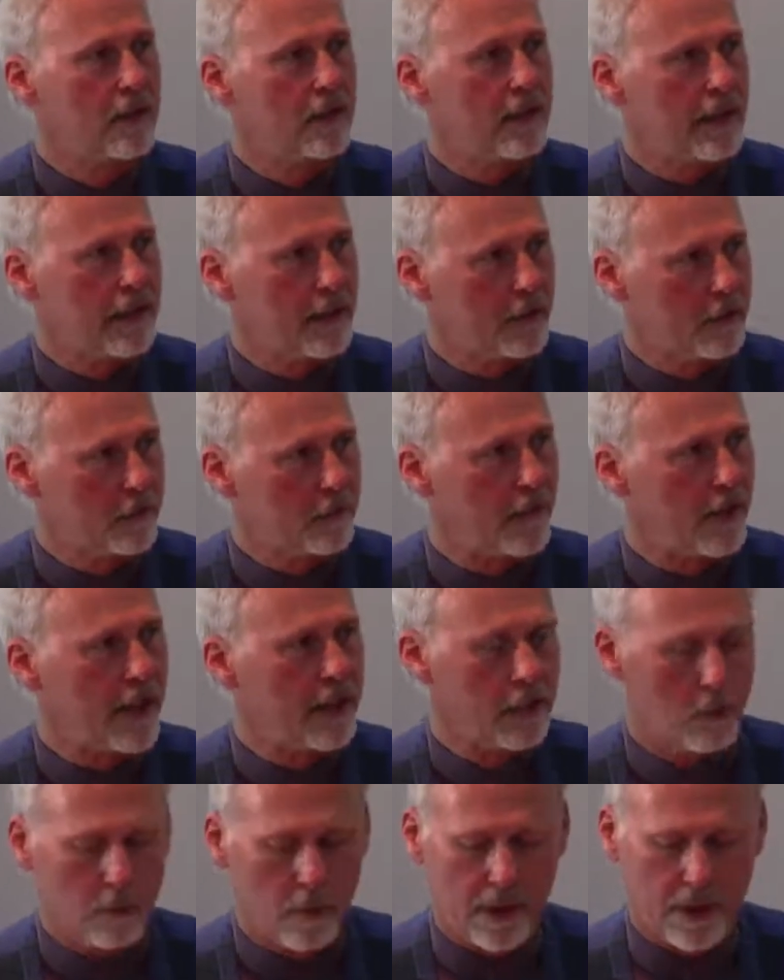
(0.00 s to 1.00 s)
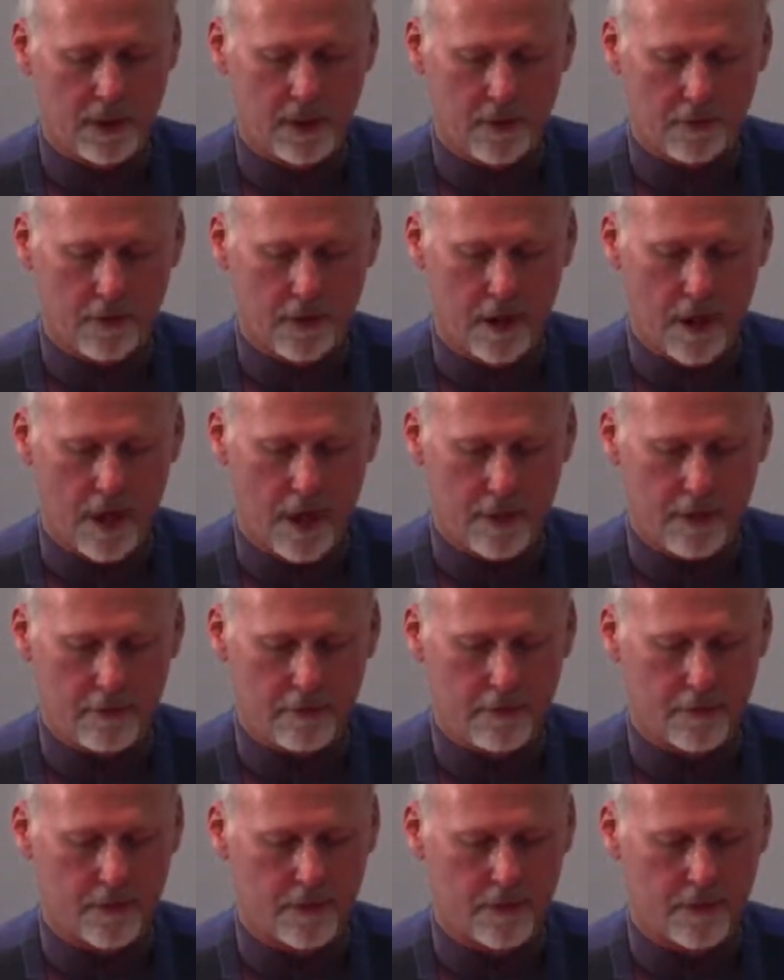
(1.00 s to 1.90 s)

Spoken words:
in her final weeks of life.